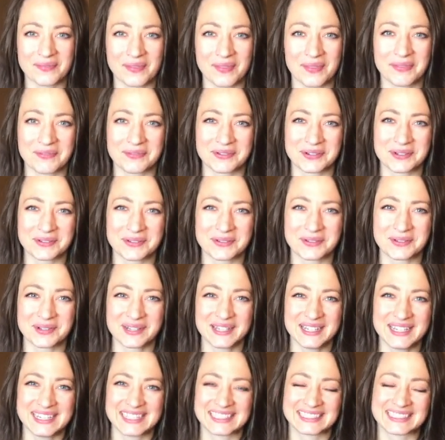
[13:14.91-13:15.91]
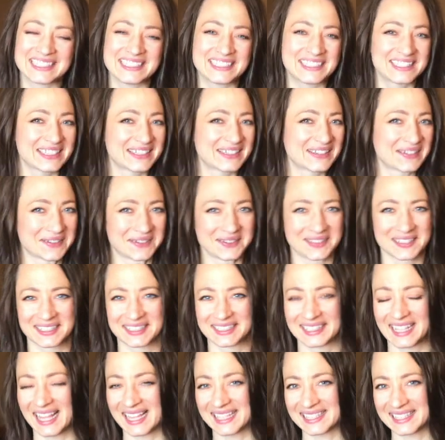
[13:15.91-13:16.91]
through teaching yoga
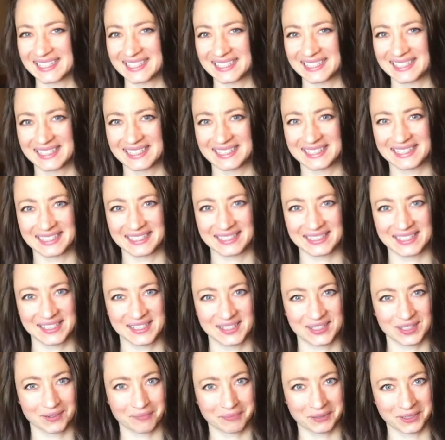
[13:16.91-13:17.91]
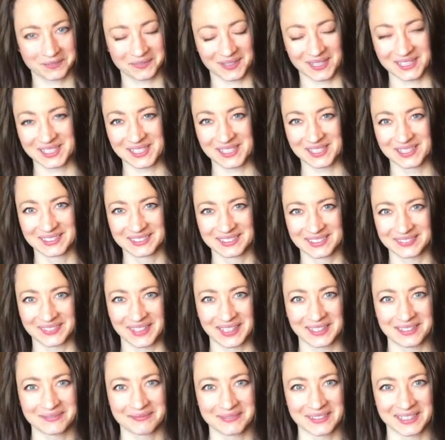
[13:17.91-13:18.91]
classes and teaching professional
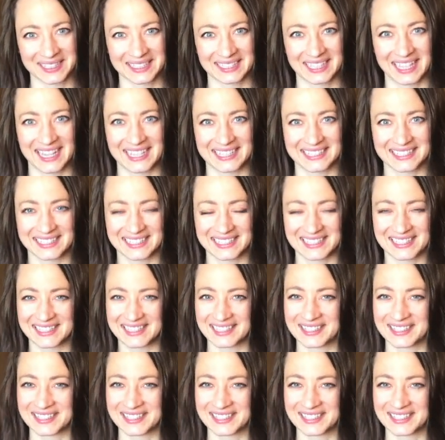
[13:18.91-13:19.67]
development classes,